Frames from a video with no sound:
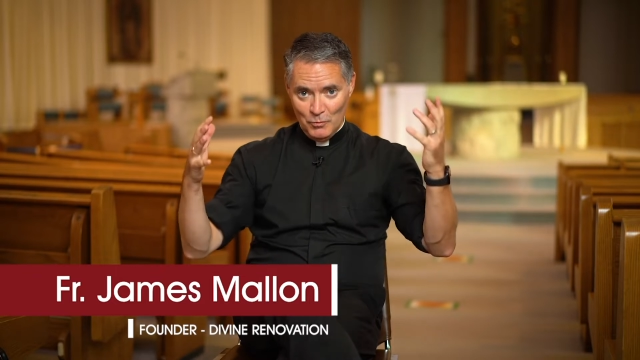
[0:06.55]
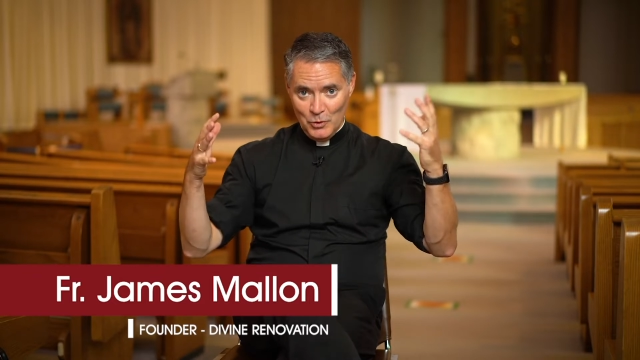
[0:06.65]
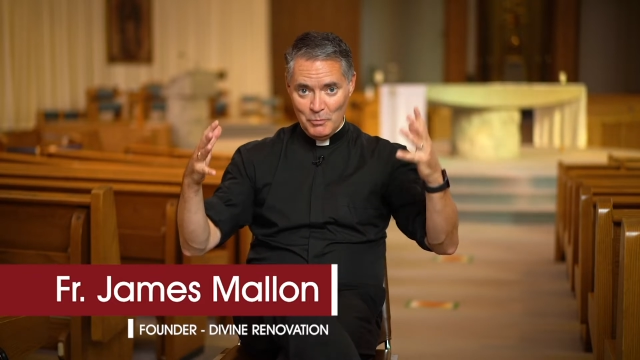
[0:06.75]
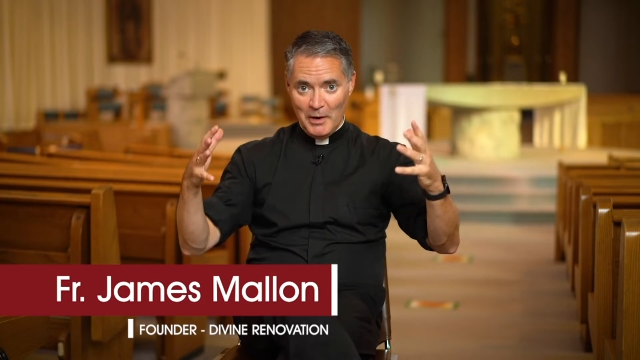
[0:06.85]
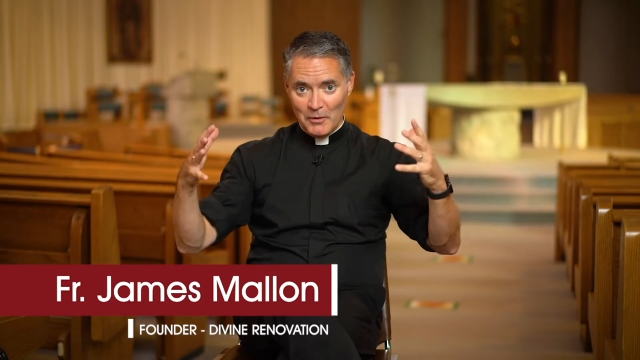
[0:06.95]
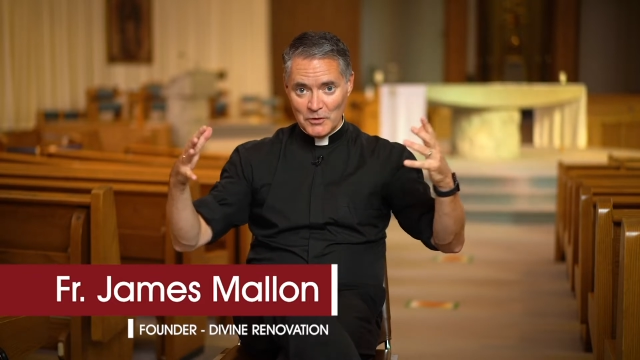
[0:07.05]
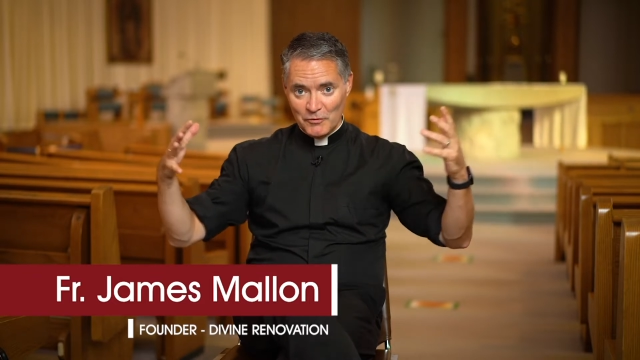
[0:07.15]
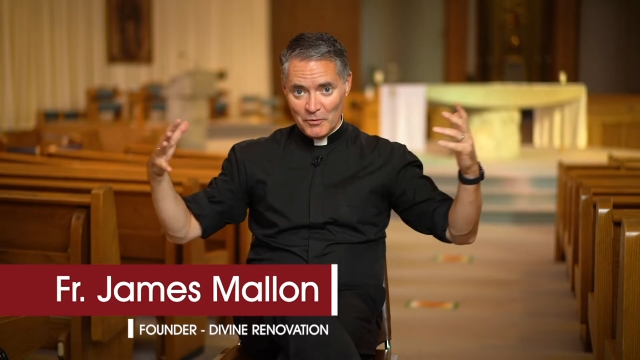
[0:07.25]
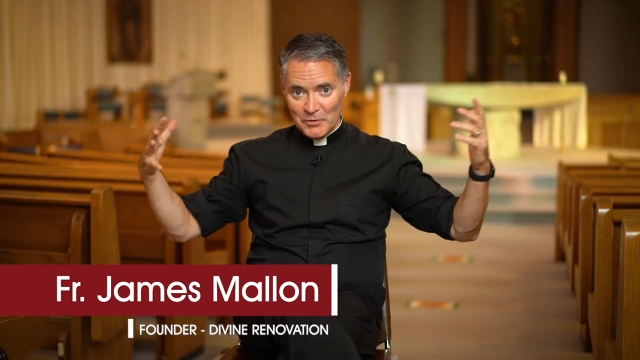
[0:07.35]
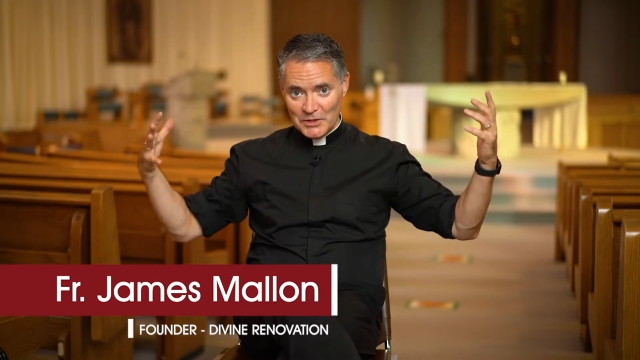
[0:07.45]
new parish
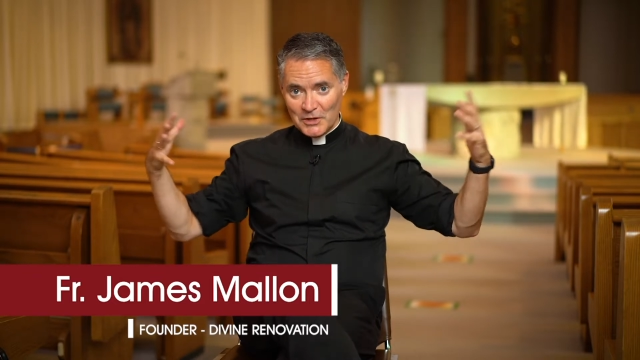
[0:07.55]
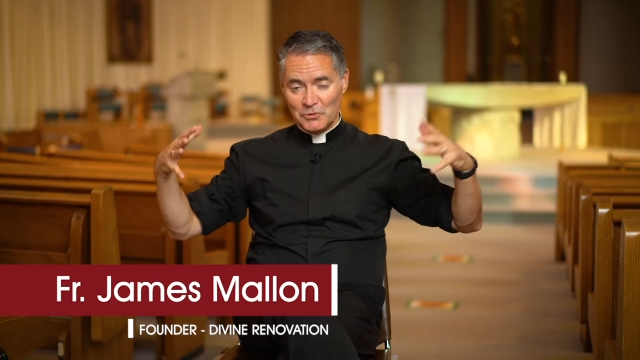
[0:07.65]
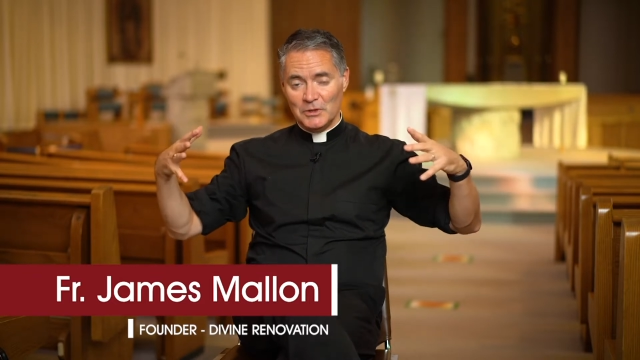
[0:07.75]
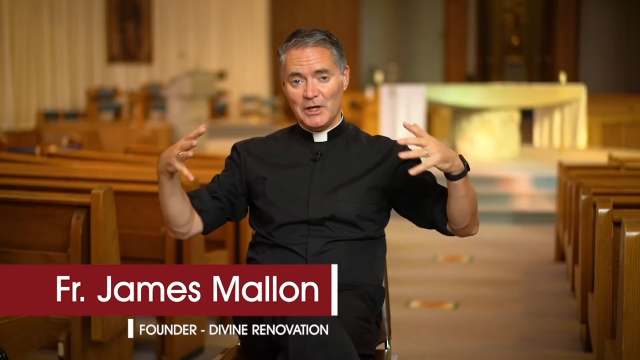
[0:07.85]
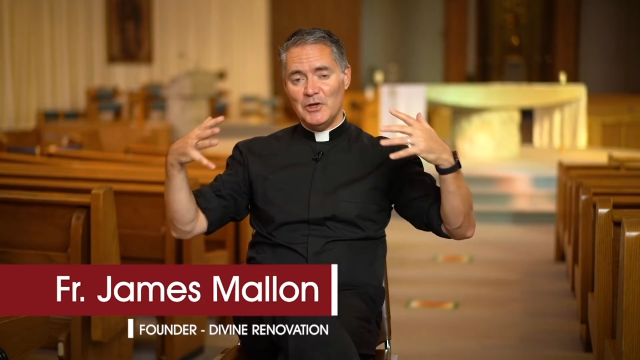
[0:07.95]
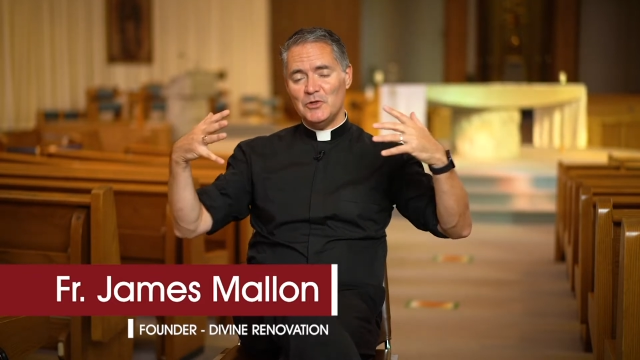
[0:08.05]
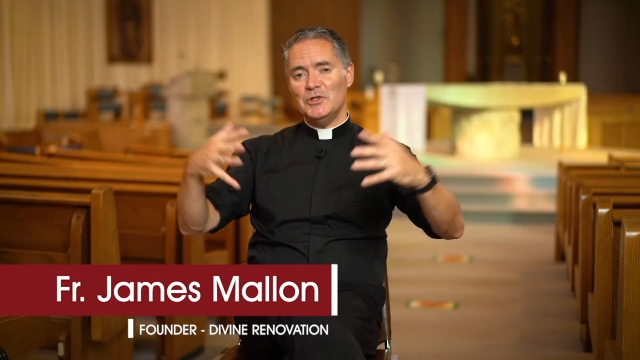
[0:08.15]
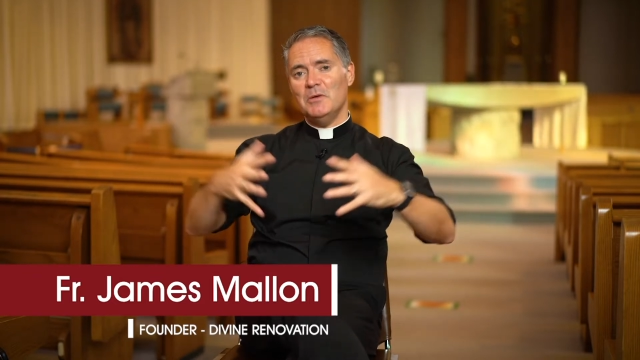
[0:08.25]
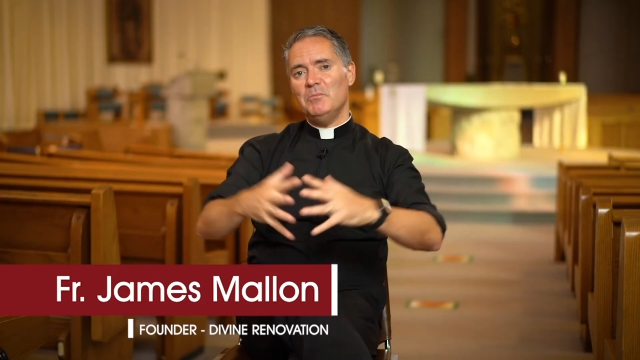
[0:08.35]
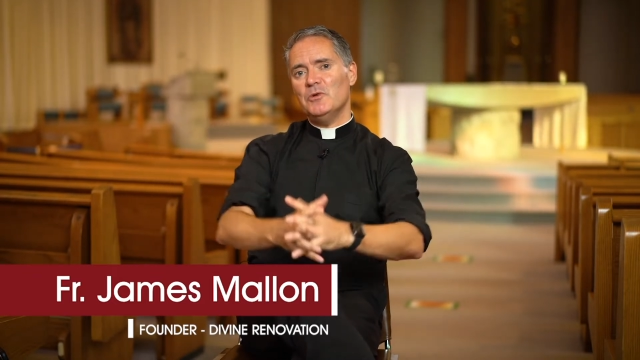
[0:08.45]
from the central location,
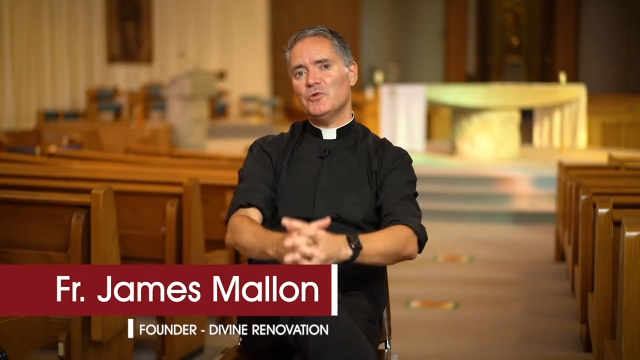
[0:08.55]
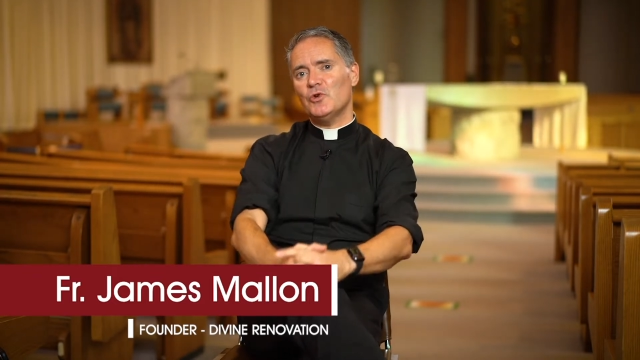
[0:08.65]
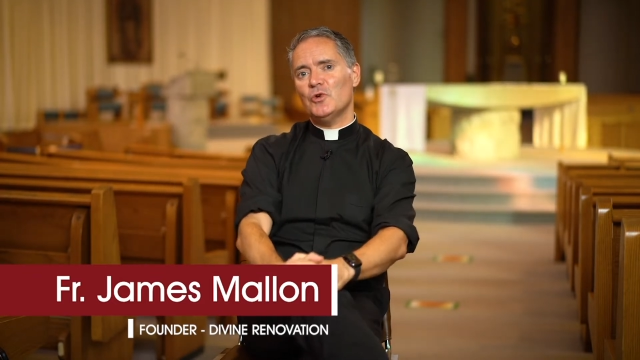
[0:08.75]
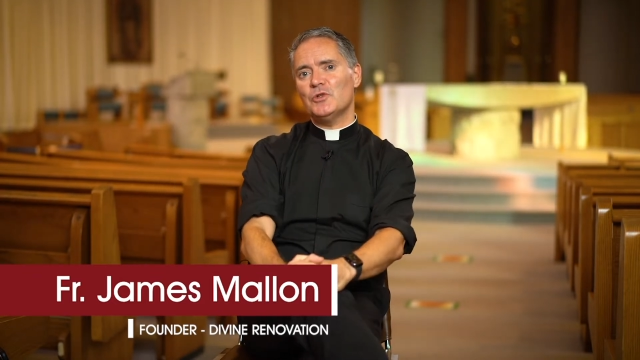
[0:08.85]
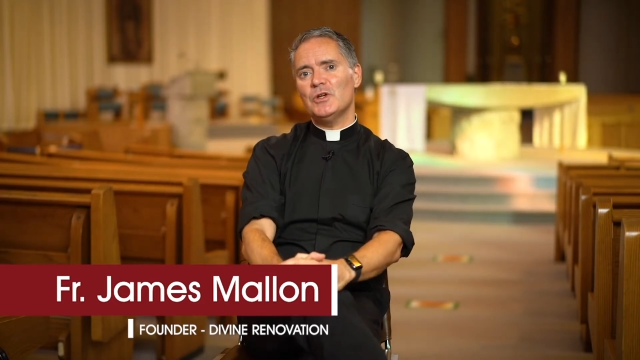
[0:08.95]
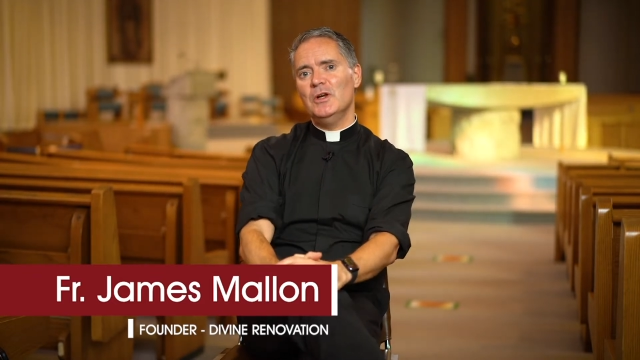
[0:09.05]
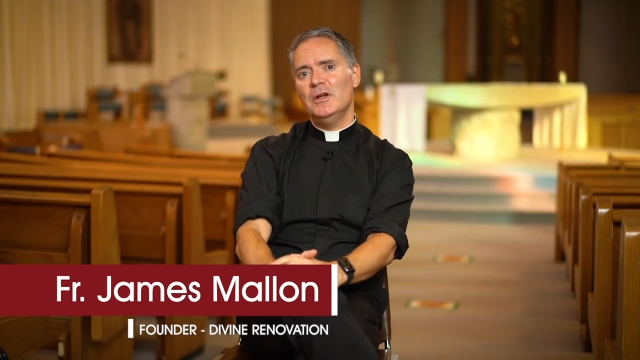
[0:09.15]
St. Peter's Church.